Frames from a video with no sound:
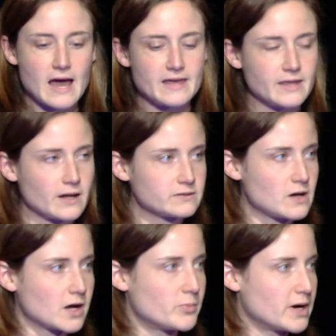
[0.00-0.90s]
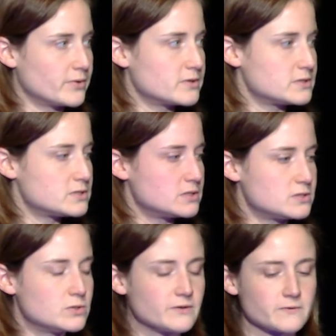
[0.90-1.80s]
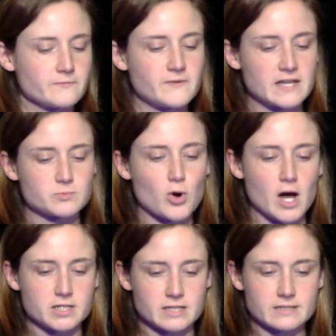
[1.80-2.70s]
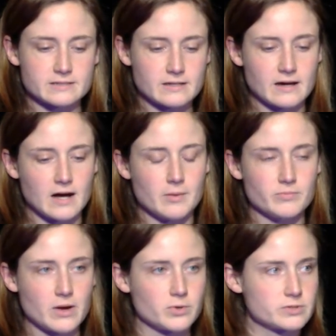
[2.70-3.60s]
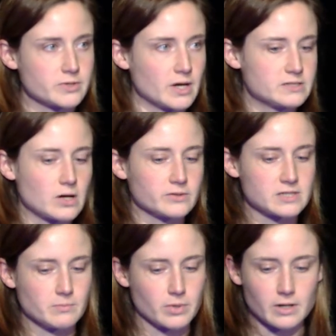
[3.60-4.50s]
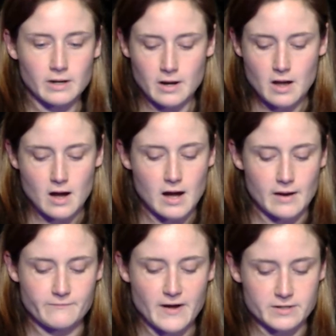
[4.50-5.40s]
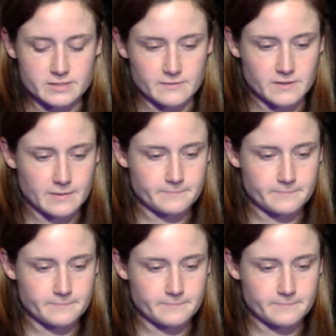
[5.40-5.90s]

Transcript: and then I'll talk about the two different phase projects that we're doing on tall timber, fire safety.